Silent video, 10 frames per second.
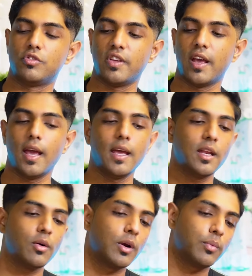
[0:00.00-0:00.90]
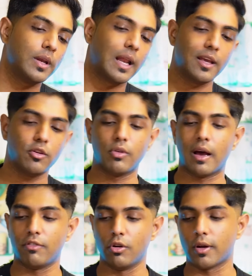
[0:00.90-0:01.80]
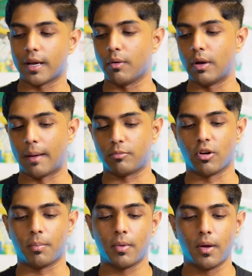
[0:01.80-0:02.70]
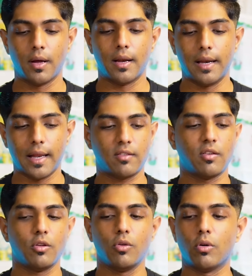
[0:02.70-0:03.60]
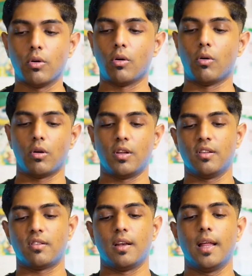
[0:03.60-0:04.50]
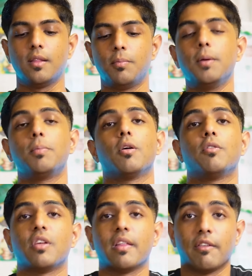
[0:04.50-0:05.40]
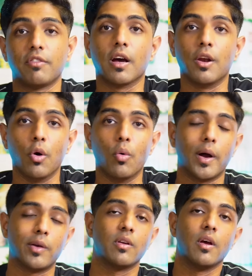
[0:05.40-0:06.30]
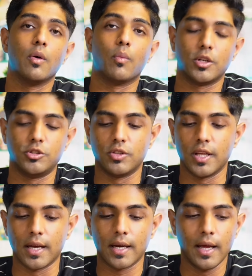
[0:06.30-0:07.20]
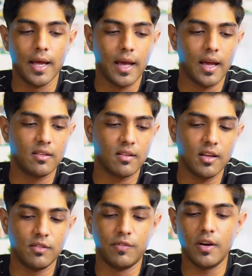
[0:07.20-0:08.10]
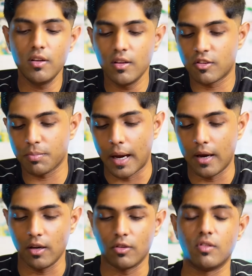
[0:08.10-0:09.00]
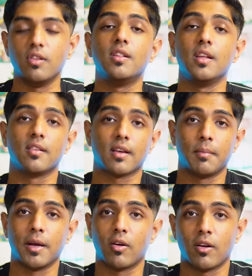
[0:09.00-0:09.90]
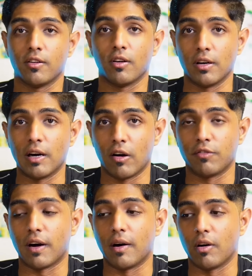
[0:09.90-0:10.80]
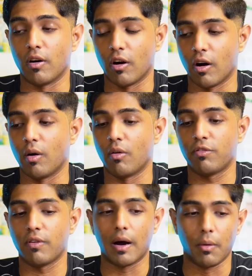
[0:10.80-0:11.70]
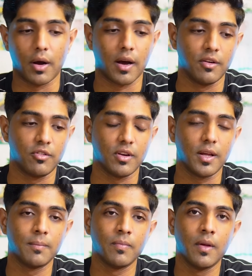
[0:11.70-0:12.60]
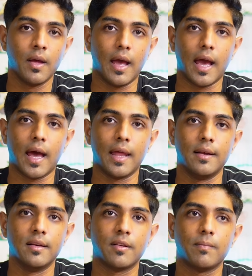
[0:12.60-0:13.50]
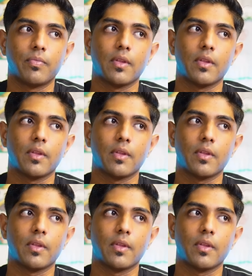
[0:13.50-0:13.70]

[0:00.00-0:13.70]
say, hey, you know what, we'd like you to have a look at our laptop. Let your audience and let the people of South Africa know what you think. It's very inspiring to see things coming out of our country. And